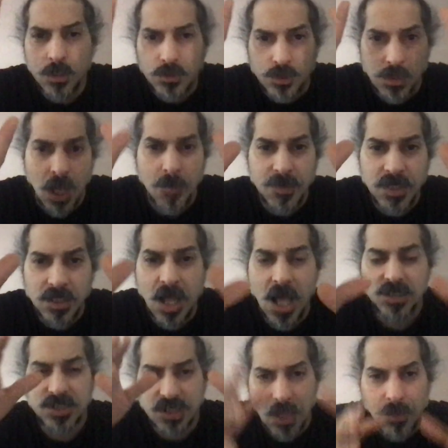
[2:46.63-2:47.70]
Do not be the
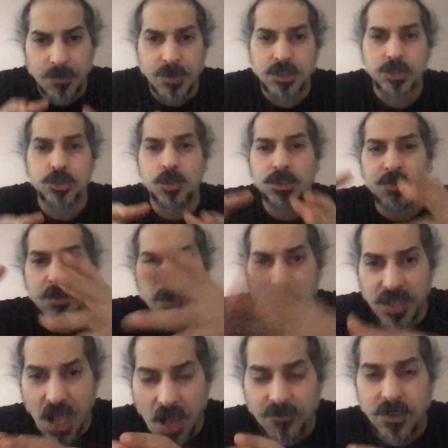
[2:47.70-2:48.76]
Nazi that would put the Jewish people in
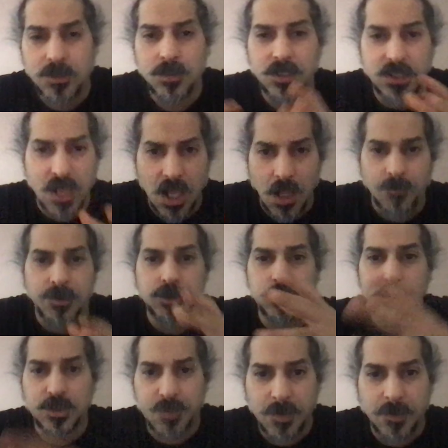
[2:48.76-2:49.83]
the oven. You need to help the
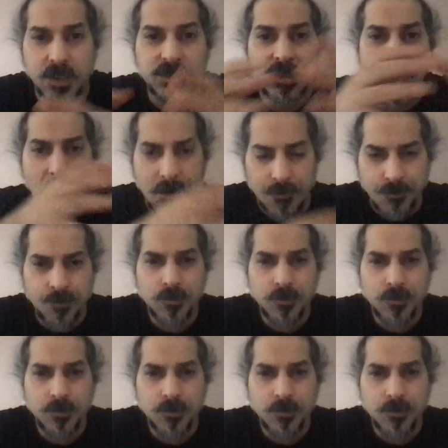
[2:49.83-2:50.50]
Jewish people escape.